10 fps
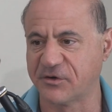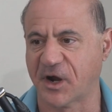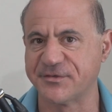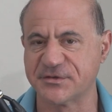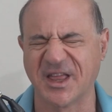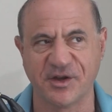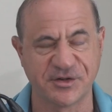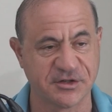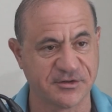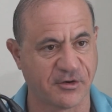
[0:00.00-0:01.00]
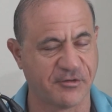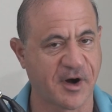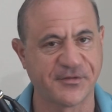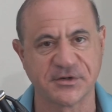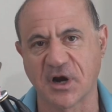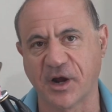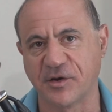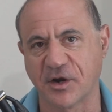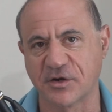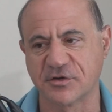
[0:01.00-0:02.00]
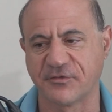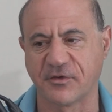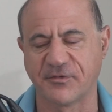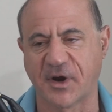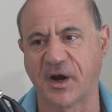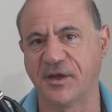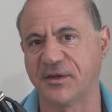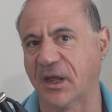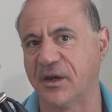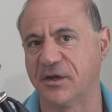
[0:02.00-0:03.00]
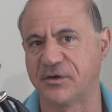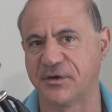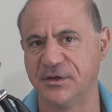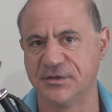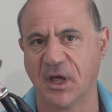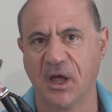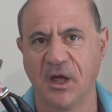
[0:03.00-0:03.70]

craft solutions or reference architectures for various industries?